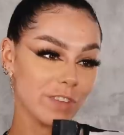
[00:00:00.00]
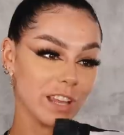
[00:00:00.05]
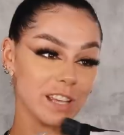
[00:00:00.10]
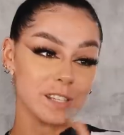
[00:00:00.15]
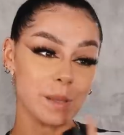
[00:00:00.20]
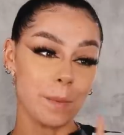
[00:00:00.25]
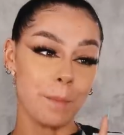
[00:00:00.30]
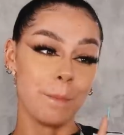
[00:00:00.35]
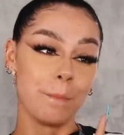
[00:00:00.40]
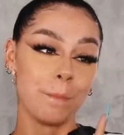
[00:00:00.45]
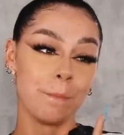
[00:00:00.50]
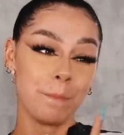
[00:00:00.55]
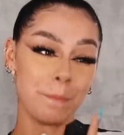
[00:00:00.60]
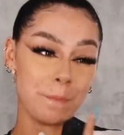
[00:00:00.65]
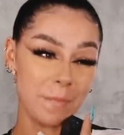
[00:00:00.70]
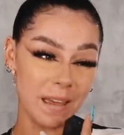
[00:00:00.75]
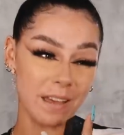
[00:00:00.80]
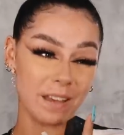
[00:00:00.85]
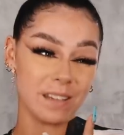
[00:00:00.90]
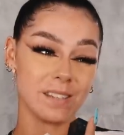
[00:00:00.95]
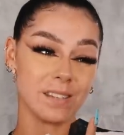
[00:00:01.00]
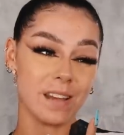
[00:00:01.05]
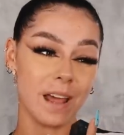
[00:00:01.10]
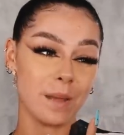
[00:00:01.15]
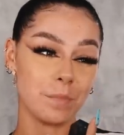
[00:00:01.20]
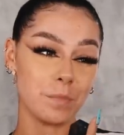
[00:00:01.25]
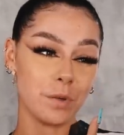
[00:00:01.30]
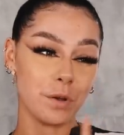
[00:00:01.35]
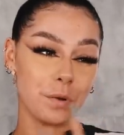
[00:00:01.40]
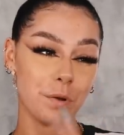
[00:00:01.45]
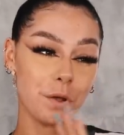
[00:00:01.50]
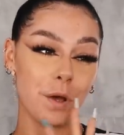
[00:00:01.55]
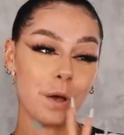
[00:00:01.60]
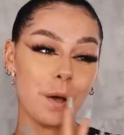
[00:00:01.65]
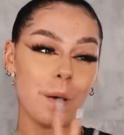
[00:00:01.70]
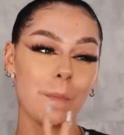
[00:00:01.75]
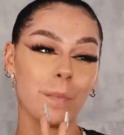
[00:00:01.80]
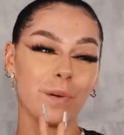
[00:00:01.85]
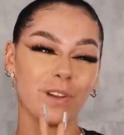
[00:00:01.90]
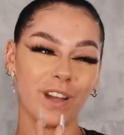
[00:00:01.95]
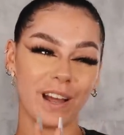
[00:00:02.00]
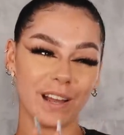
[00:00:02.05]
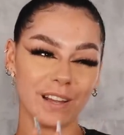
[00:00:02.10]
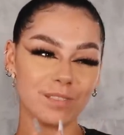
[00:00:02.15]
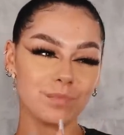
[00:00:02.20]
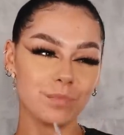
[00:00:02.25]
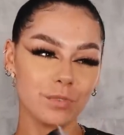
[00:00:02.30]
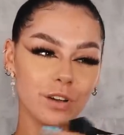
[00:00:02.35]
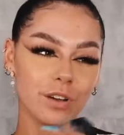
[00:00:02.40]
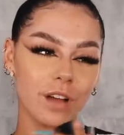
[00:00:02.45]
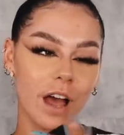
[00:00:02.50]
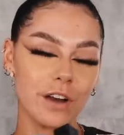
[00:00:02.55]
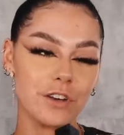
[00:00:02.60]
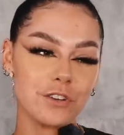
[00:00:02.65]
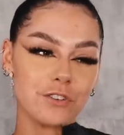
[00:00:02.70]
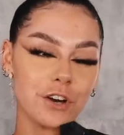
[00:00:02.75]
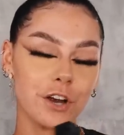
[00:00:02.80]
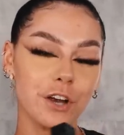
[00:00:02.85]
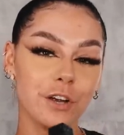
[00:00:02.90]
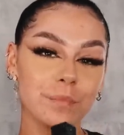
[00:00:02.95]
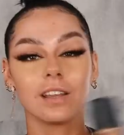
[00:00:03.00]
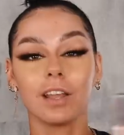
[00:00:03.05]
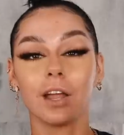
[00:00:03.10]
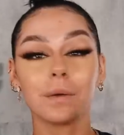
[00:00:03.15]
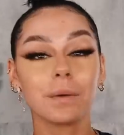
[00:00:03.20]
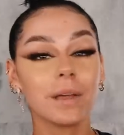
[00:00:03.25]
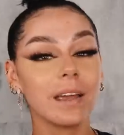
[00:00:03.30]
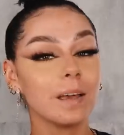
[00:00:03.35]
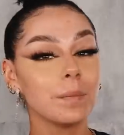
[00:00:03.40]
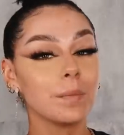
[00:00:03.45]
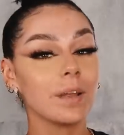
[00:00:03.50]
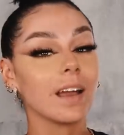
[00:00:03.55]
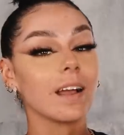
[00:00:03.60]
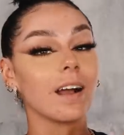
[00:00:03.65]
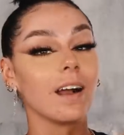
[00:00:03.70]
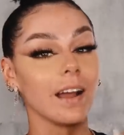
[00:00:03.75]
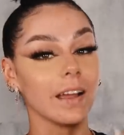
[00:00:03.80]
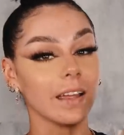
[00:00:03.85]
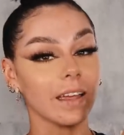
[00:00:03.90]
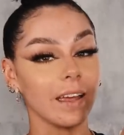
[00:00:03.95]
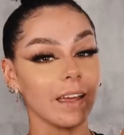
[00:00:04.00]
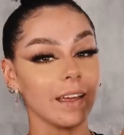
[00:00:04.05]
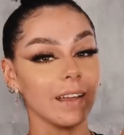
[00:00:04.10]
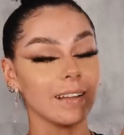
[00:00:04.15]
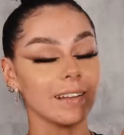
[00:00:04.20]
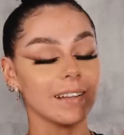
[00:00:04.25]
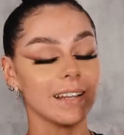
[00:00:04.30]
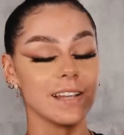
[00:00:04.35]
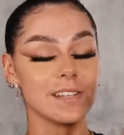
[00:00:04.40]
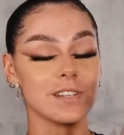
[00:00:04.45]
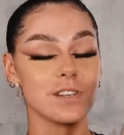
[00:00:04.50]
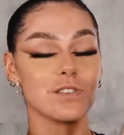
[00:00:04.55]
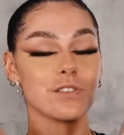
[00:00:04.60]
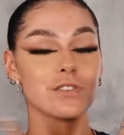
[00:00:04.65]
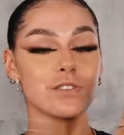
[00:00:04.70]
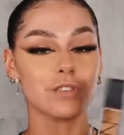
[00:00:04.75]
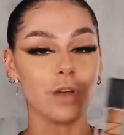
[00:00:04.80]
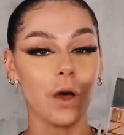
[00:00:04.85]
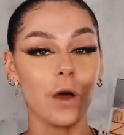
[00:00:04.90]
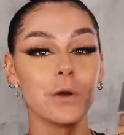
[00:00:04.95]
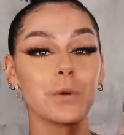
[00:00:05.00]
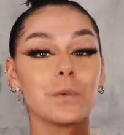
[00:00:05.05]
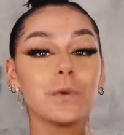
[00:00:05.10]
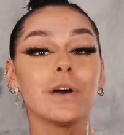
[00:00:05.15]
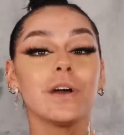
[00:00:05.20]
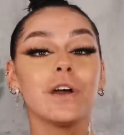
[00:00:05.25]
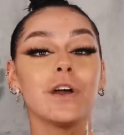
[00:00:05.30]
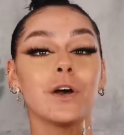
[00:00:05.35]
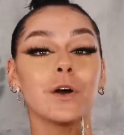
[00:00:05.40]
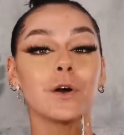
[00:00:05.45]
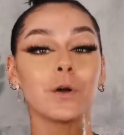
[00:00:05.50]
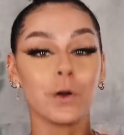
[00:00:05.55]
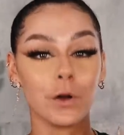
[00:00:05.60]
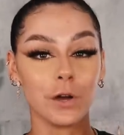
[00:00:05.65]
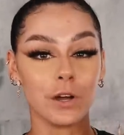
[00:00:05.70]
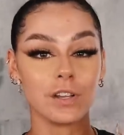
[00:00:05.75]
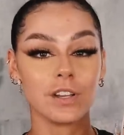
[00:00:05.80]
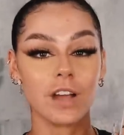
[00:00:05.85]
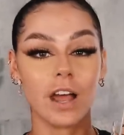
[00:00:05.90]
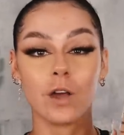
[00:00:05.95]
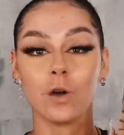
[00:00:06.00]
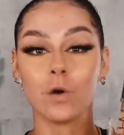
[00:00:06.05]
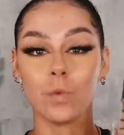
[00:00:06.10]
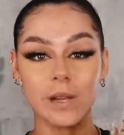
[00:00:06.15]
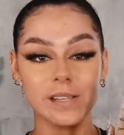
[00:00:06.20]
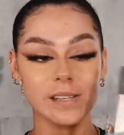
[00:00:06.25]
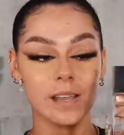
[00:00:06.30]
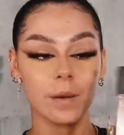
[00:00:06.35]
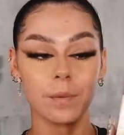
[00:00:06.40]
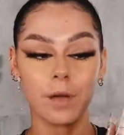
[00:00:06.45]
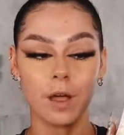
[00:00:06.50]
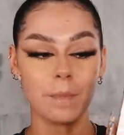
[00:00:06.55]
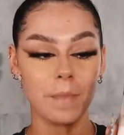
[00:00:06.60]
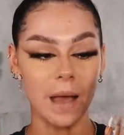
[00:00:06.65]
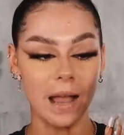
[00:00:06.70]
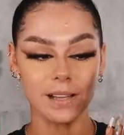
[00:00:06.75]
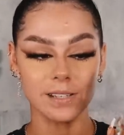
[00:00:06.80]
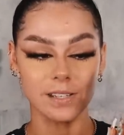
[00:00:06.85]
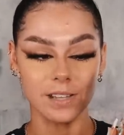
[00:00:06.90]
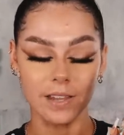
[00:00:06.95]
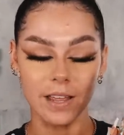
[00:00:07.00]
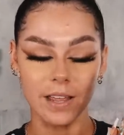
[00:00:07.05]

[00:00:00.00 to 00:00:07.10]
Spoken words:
It's a big statement, but like kind of true. Low key, but like high key. This is so good. I always end up going back to